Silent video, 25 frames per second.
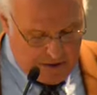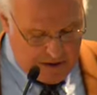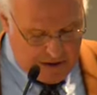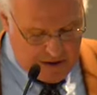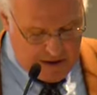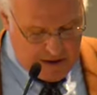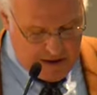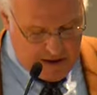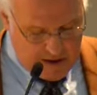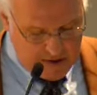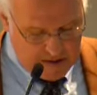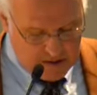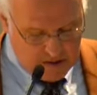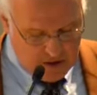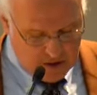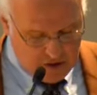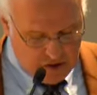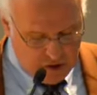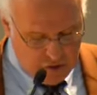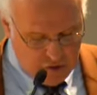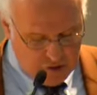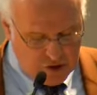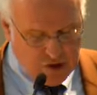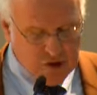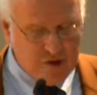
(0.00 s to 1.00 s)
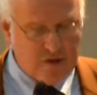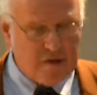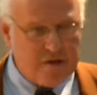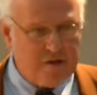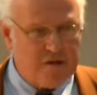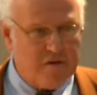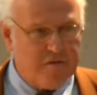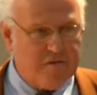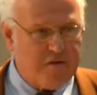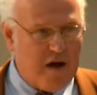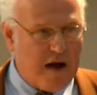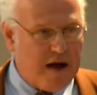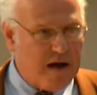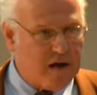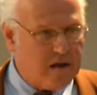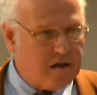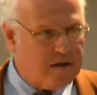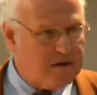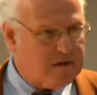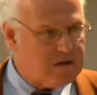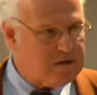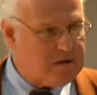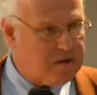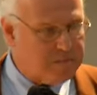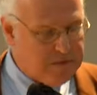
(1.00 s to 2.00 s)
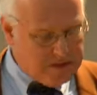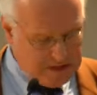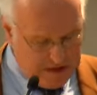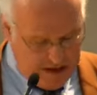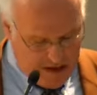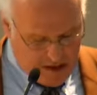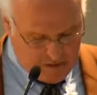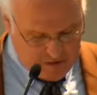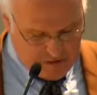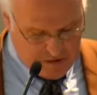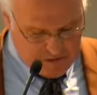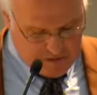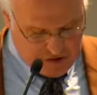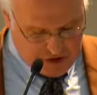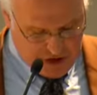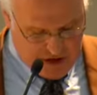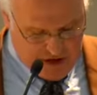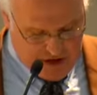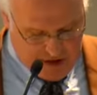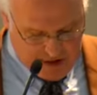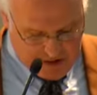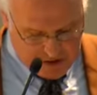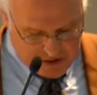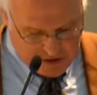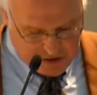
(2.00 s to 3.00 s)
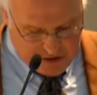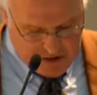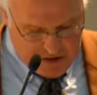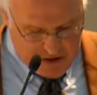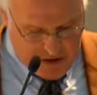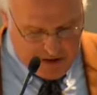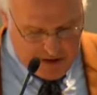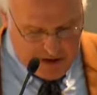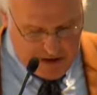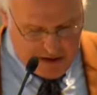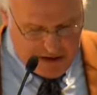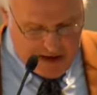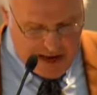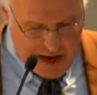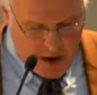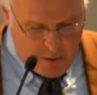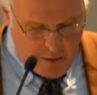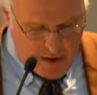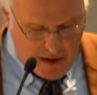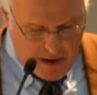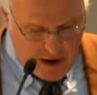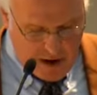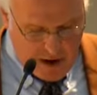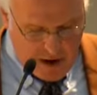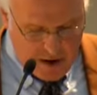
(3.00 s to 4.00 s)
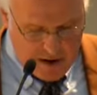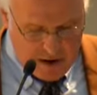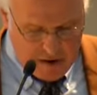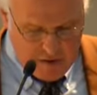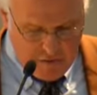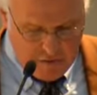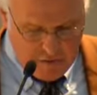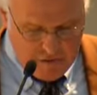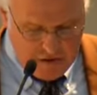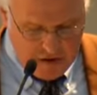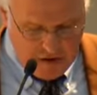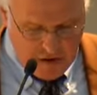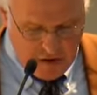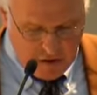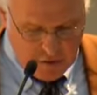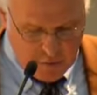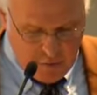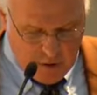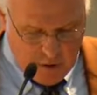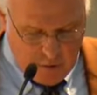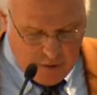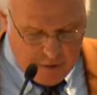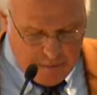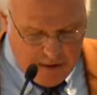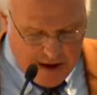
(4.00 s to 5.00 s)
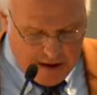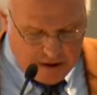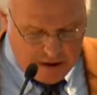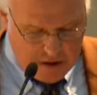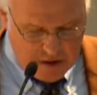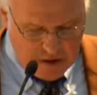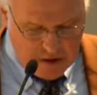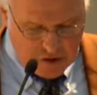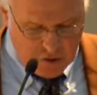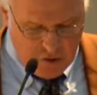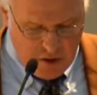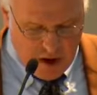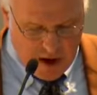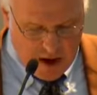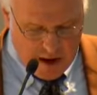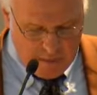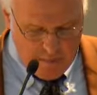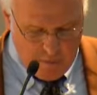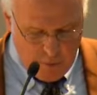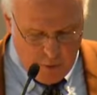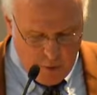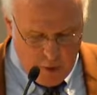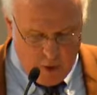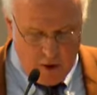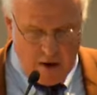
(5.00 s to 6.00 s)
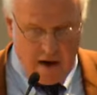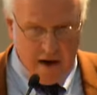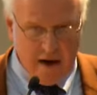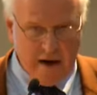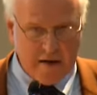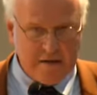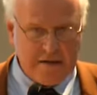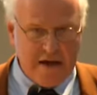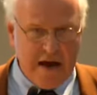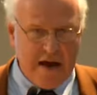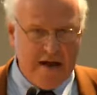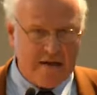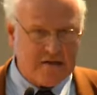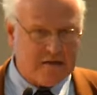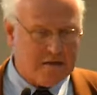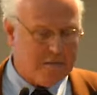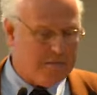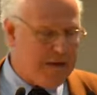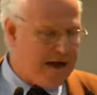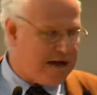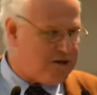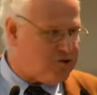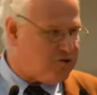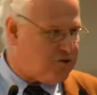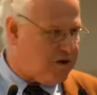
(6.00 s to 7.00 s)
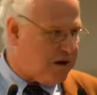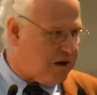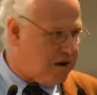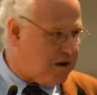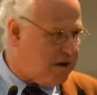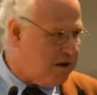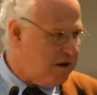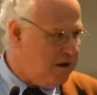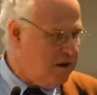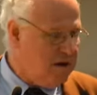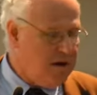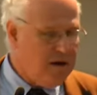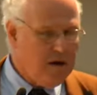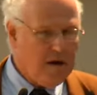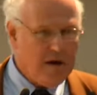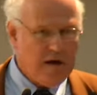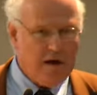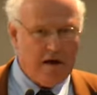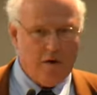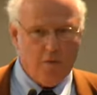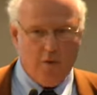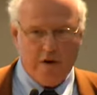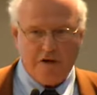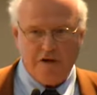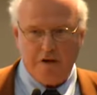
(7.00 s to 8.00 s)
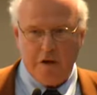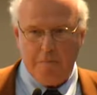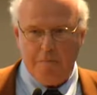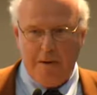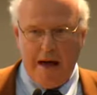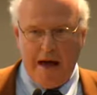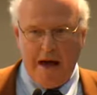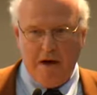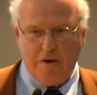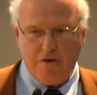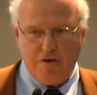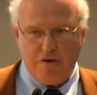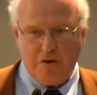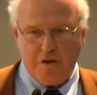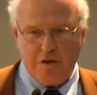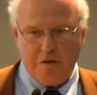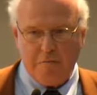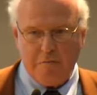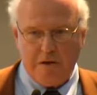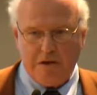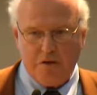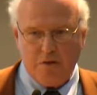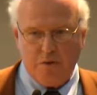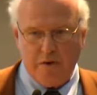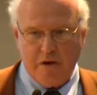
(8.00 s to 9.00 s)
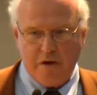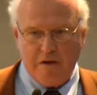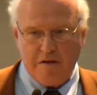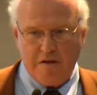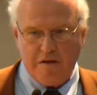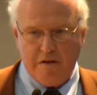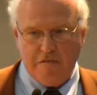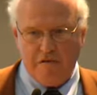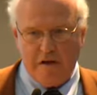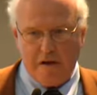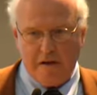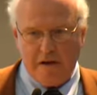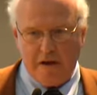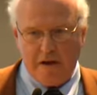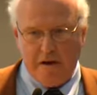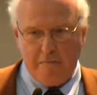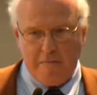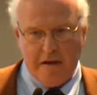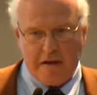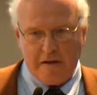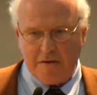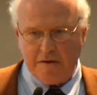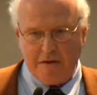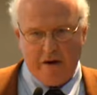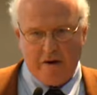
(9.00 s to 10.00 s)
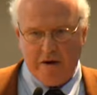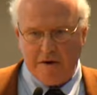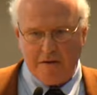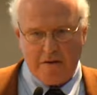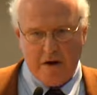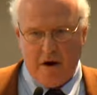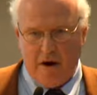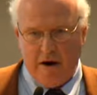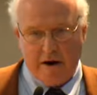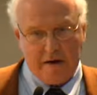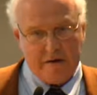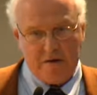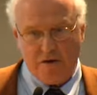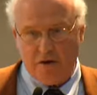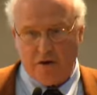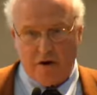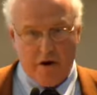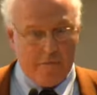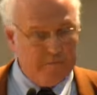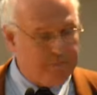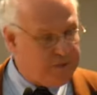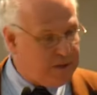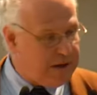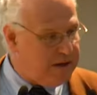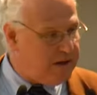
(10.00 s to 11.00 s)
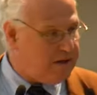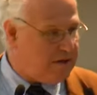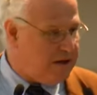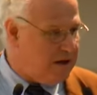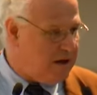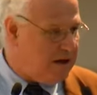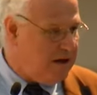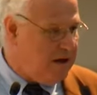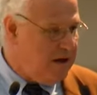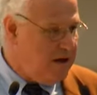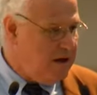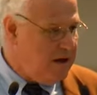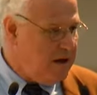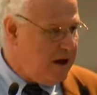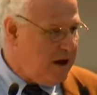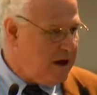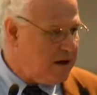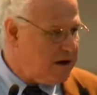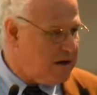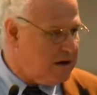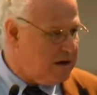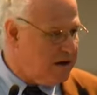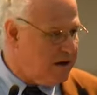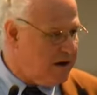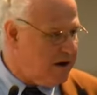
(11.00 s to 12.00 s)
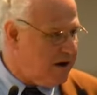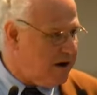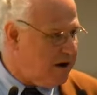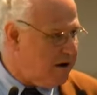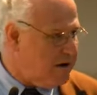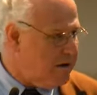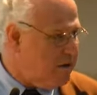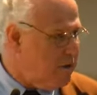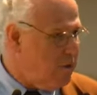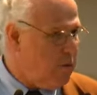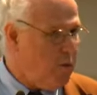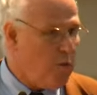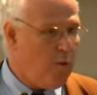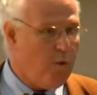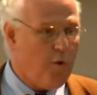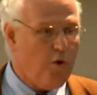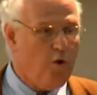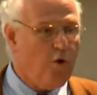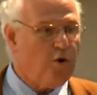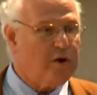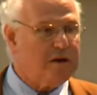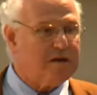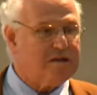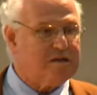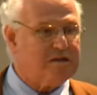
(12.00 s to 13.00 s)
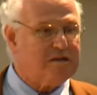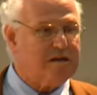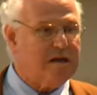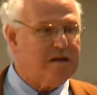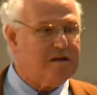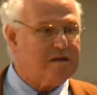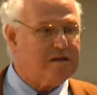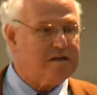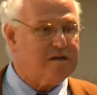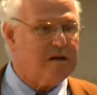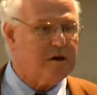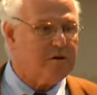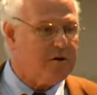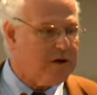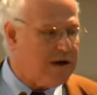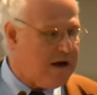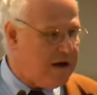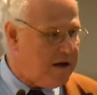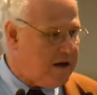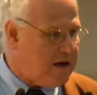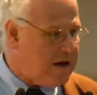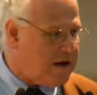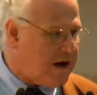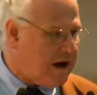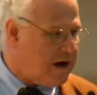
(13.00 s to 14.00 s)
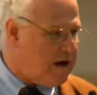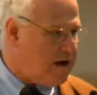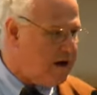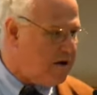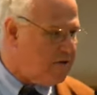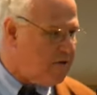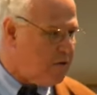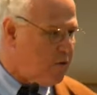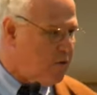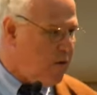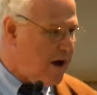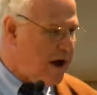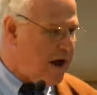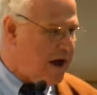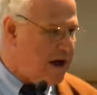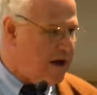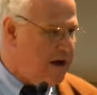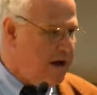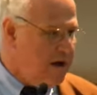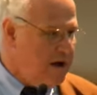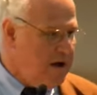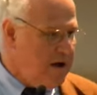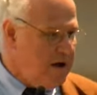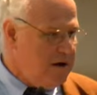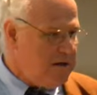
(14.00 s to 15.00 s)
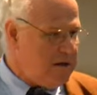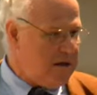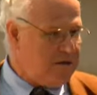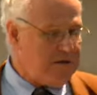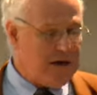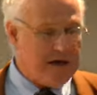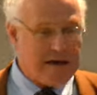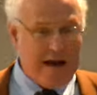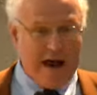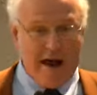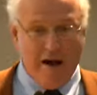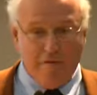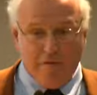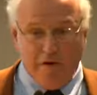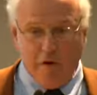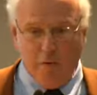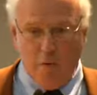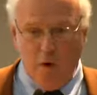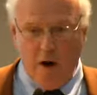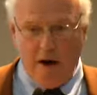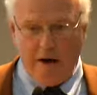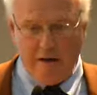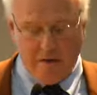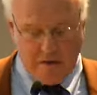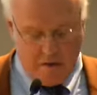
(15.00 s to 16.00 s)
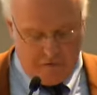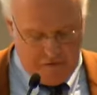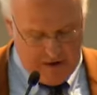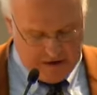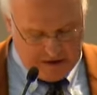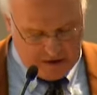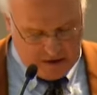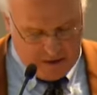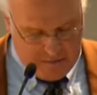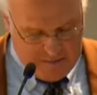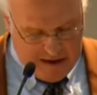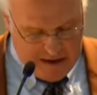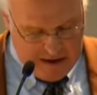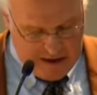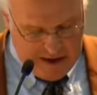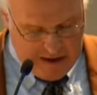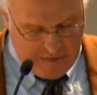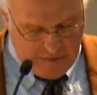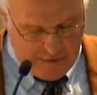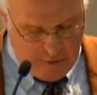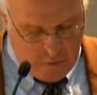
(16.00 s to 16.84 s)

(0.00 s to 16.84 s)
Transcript: the institutions of violence themselves have changed. Now we are in a field where we might describe war as asymmetric, in which the boundaries between civilian and military targets are completely unclear. Who could see Syria in any other way than that everyone is a victim and